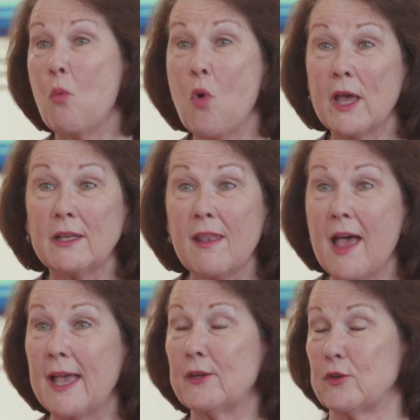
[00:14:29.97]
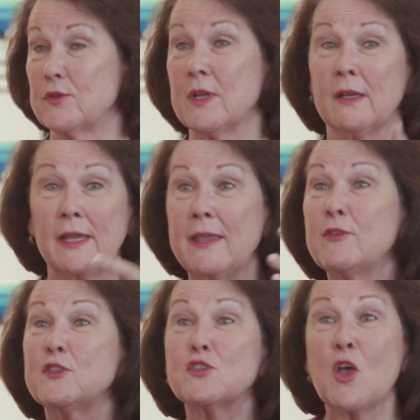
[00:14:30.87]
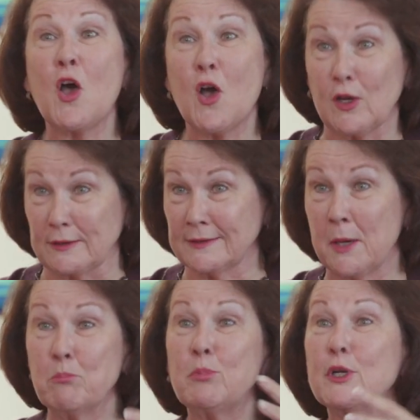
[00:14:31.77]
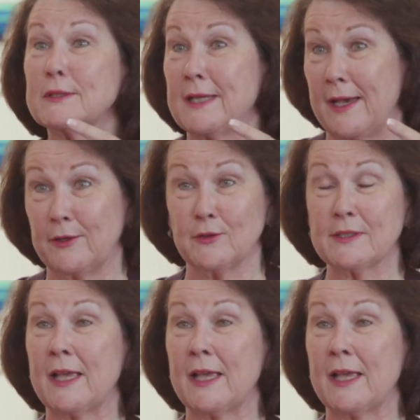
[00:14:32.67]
one-liners, even songs, book titles.